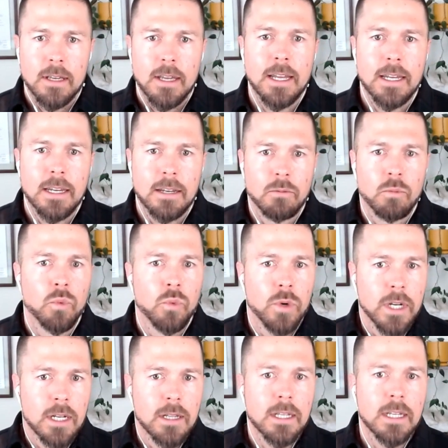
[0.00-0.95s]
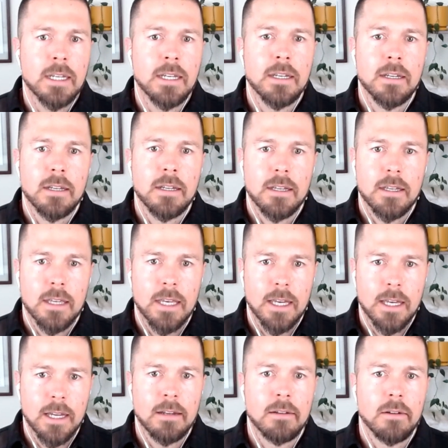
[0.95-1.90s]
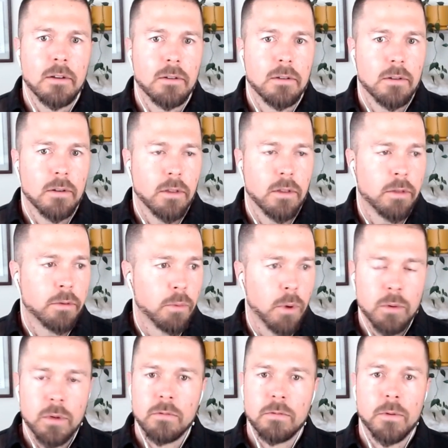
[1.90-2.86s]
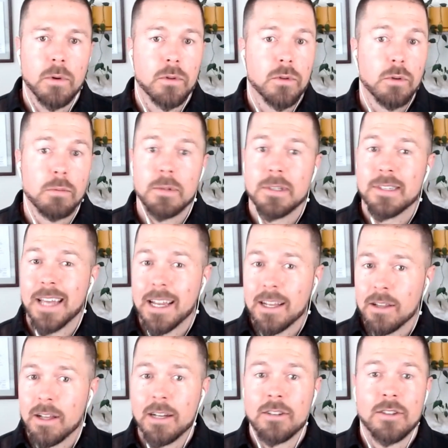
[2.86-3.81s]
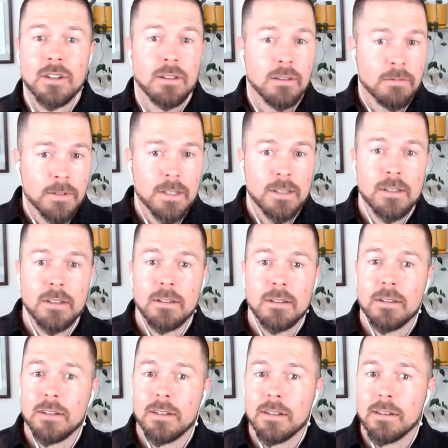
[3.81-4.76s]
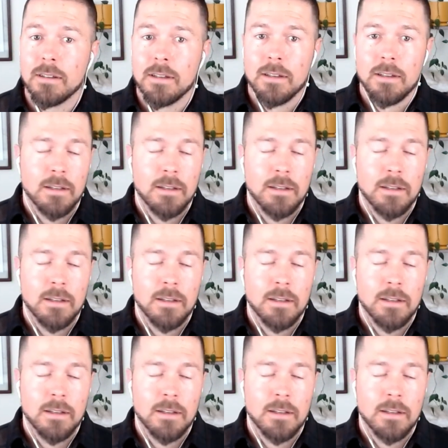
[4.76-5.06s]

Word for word: And it really can throw you for a loop psychologically, physically,